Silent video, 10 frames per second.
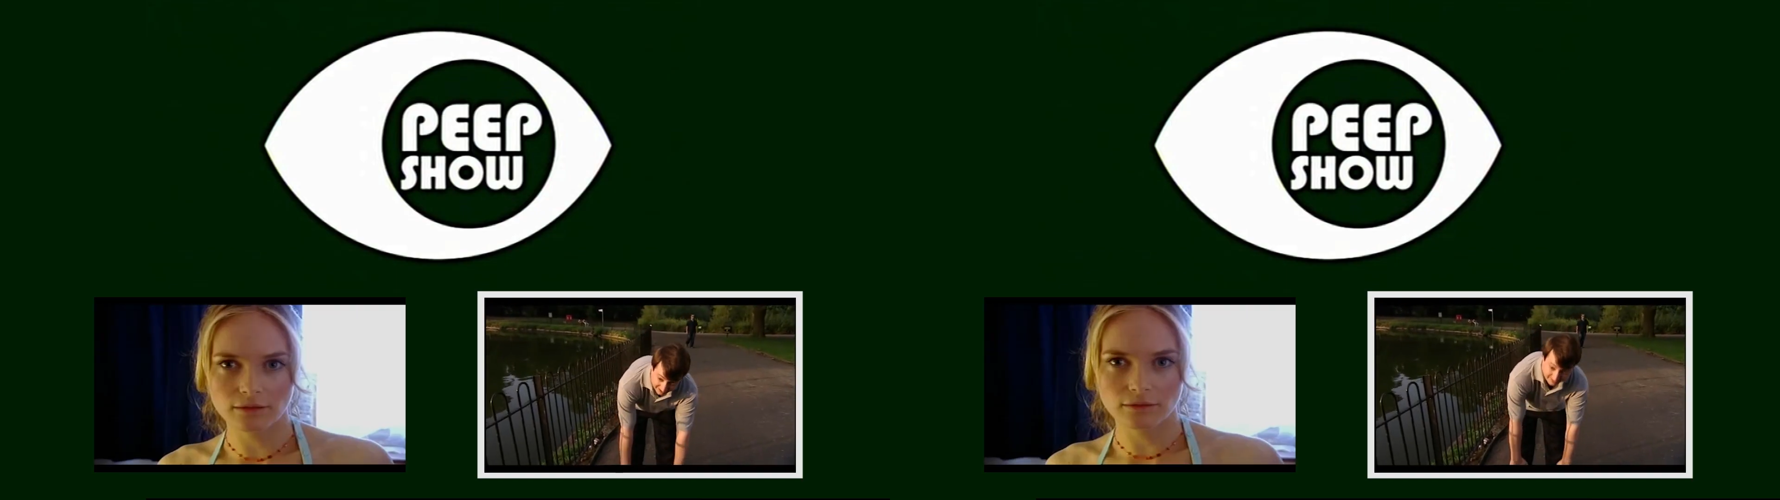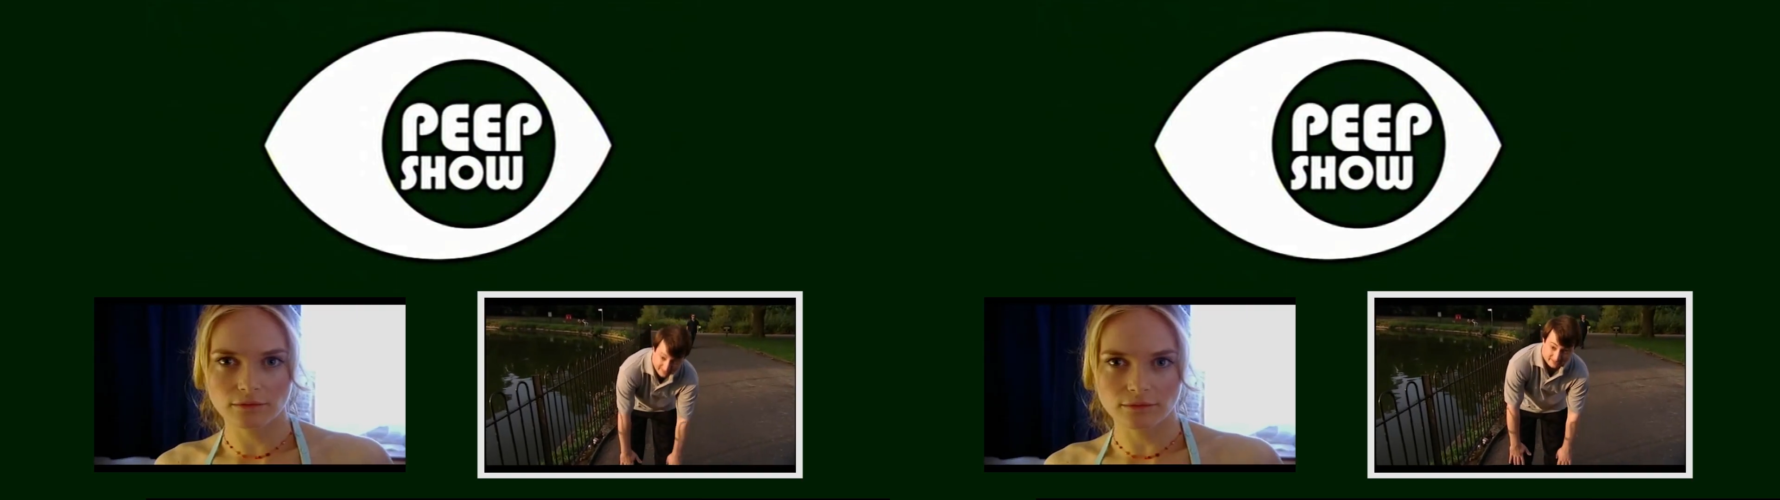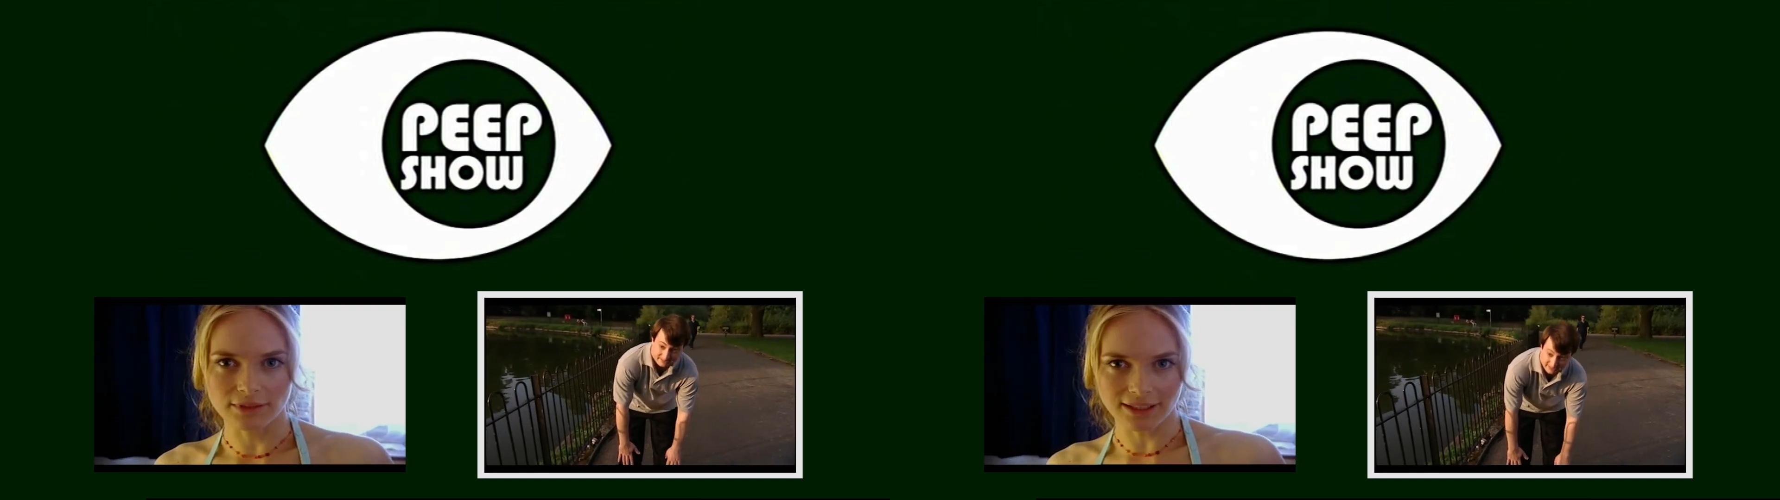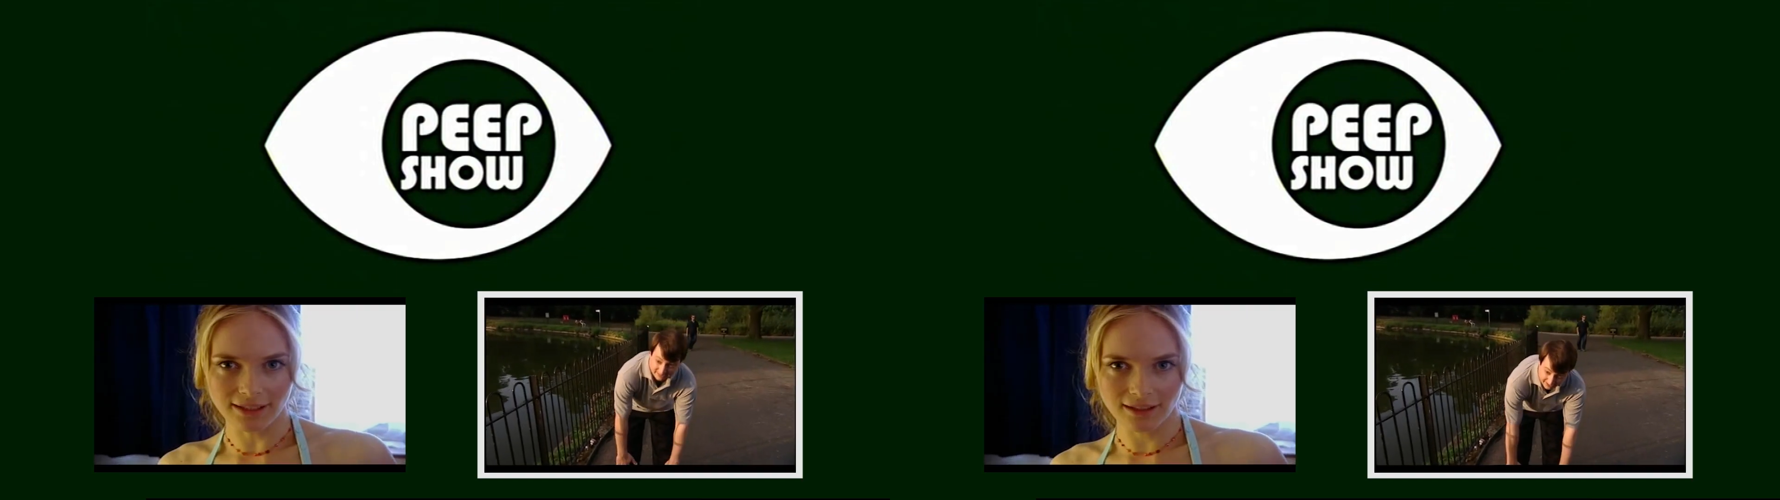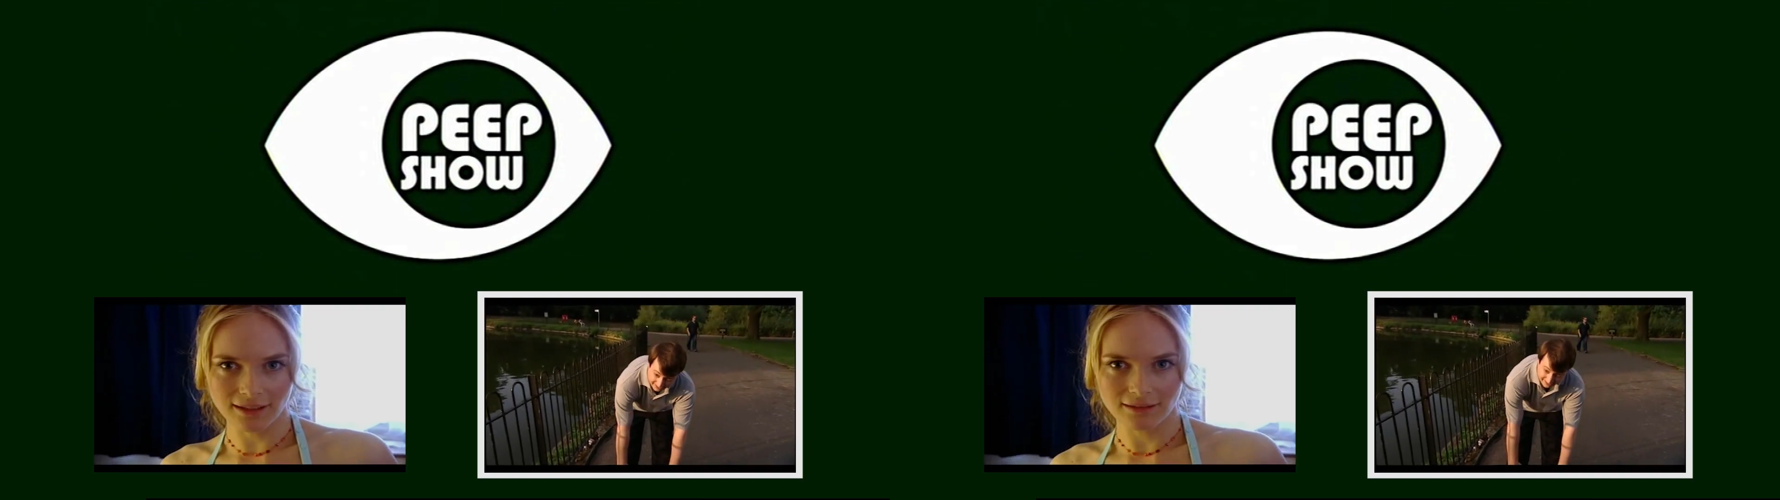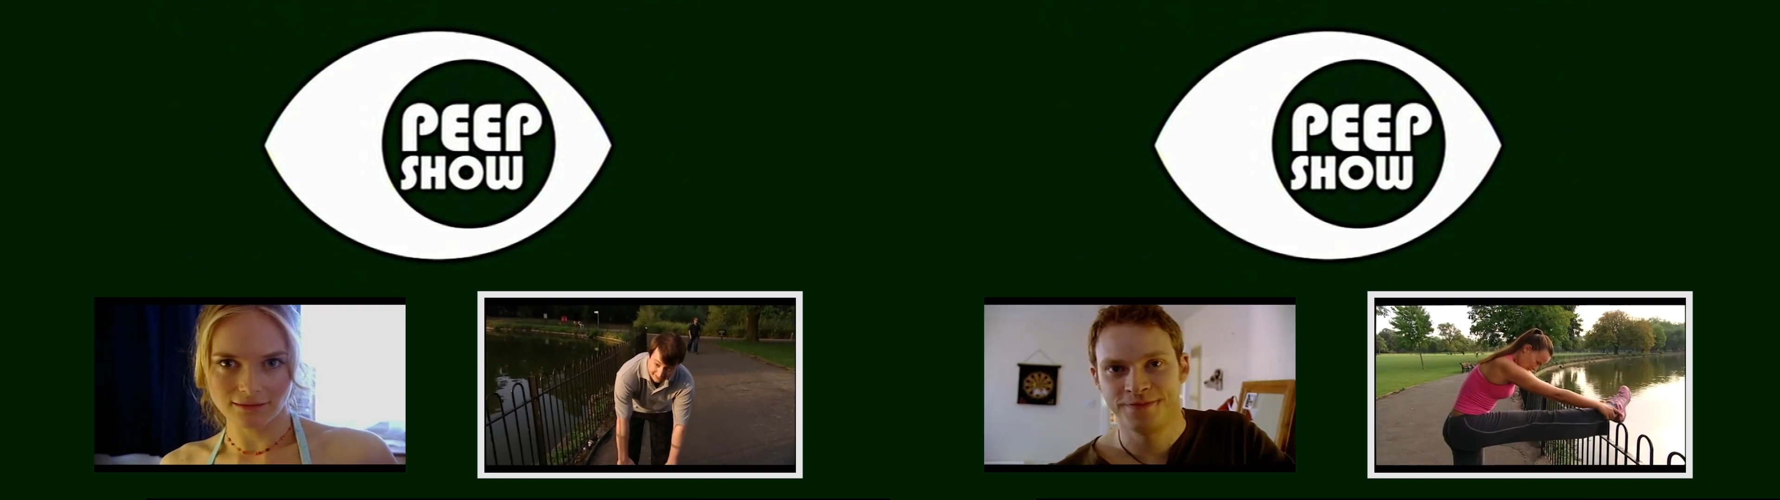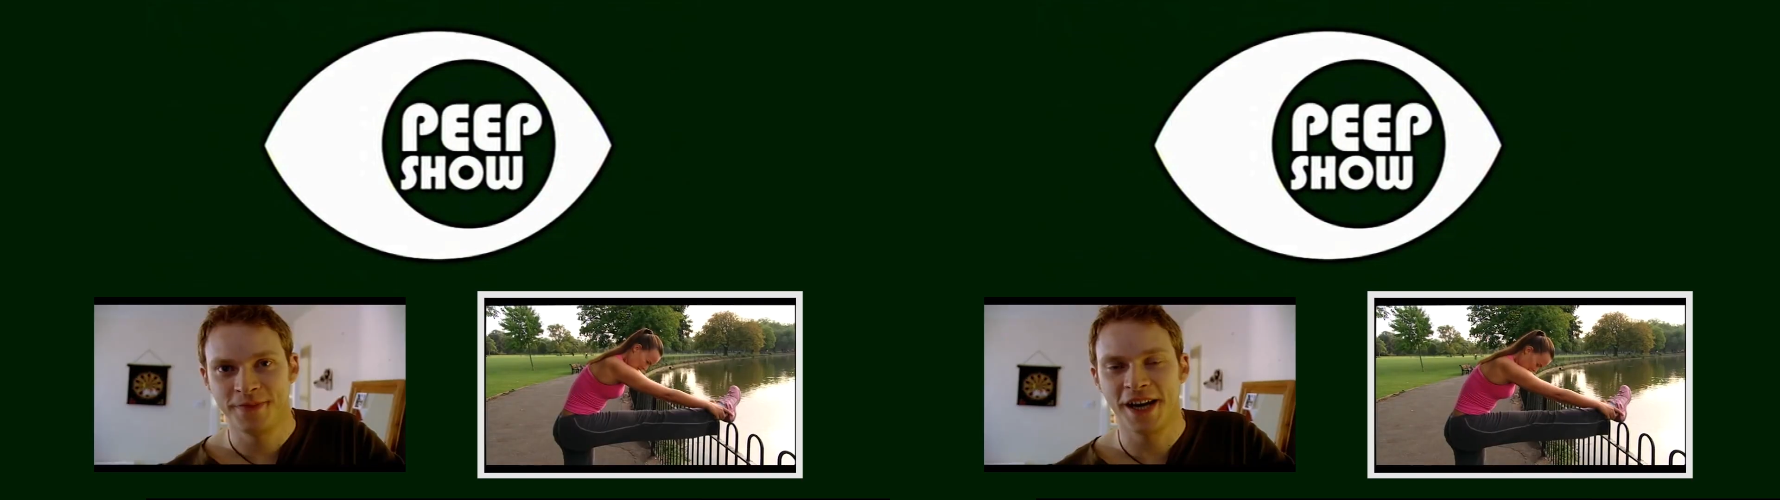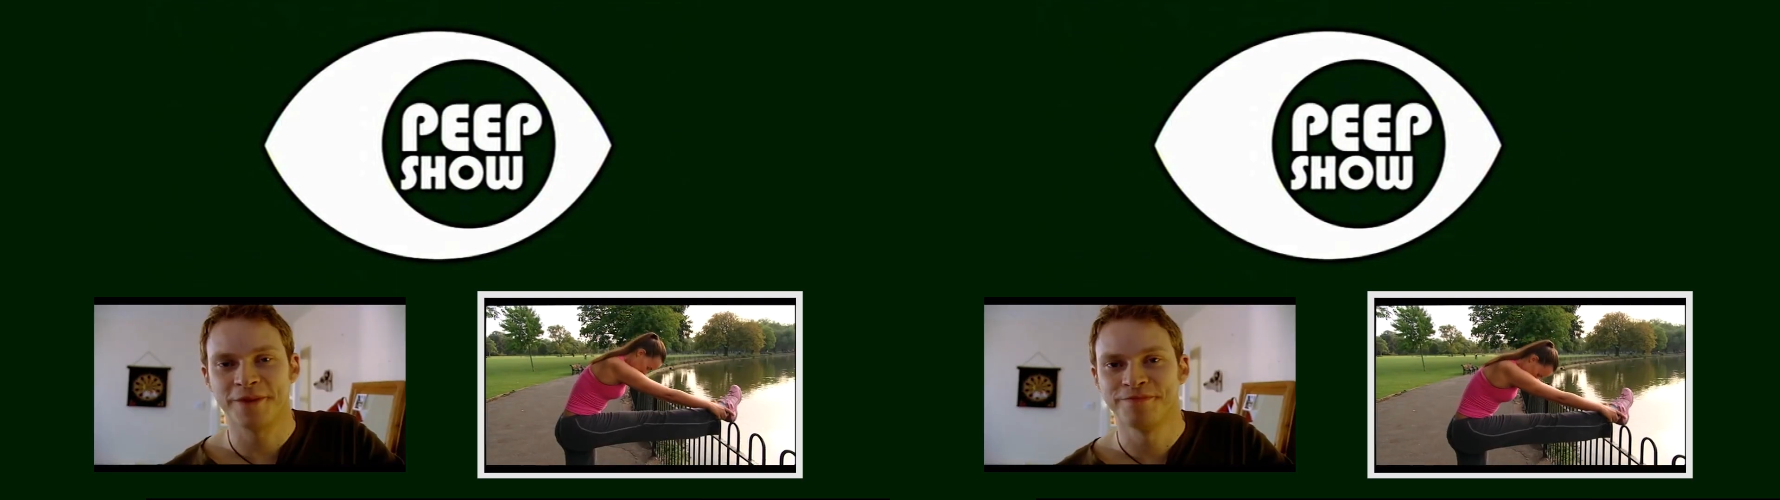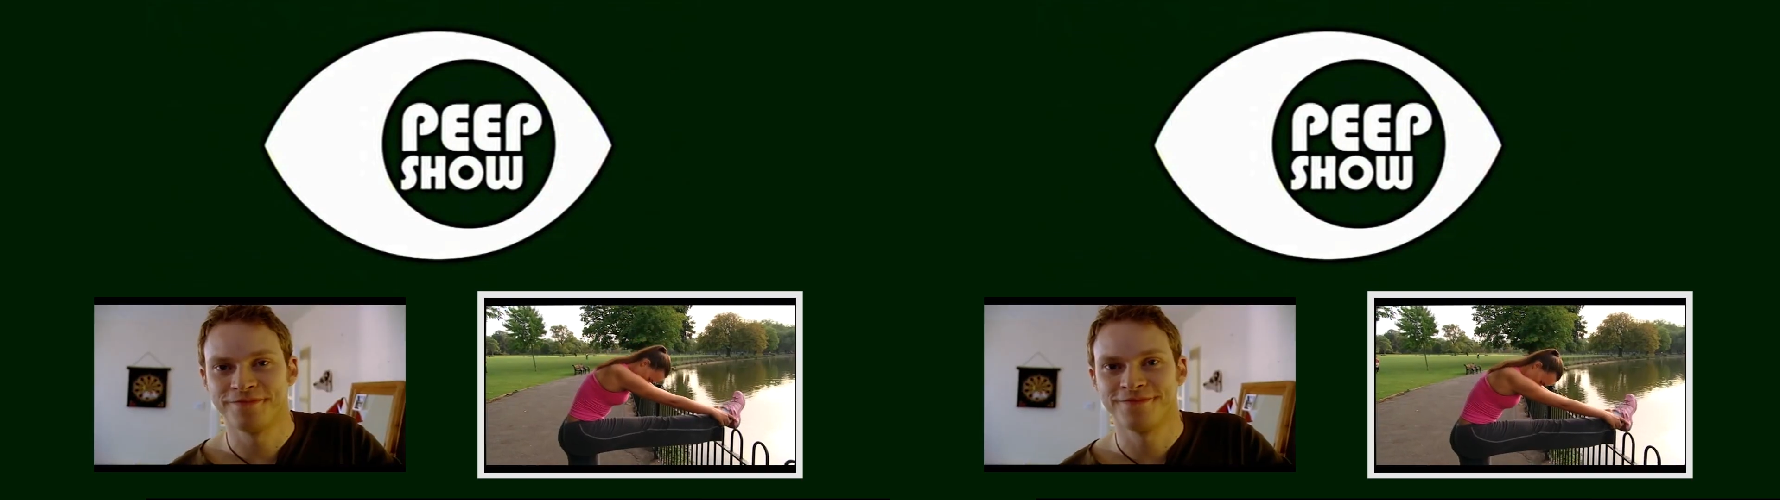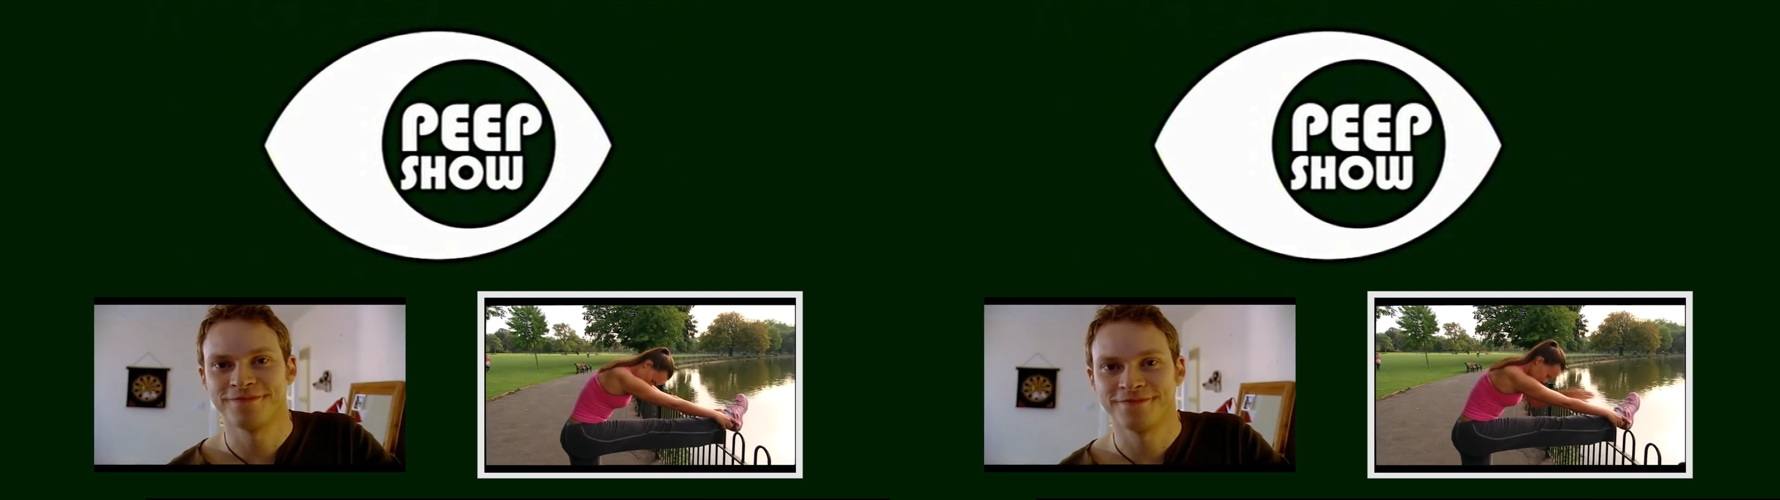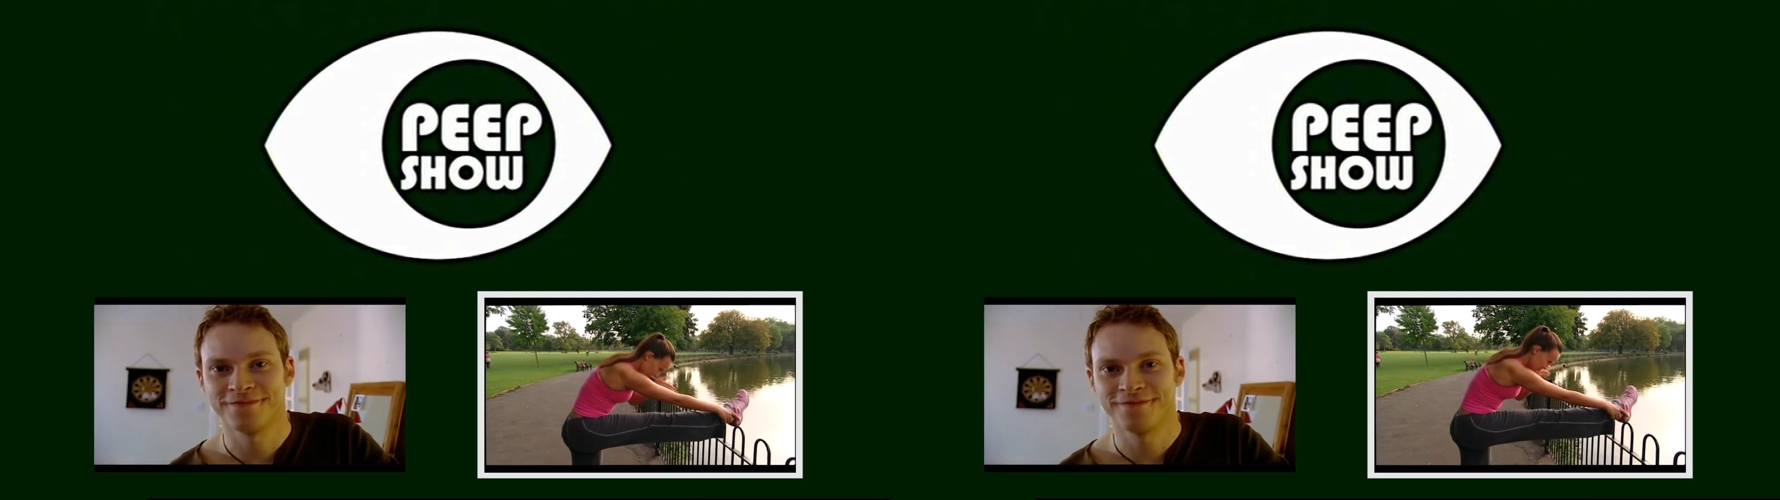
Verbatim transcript: that are seared into my brain forever.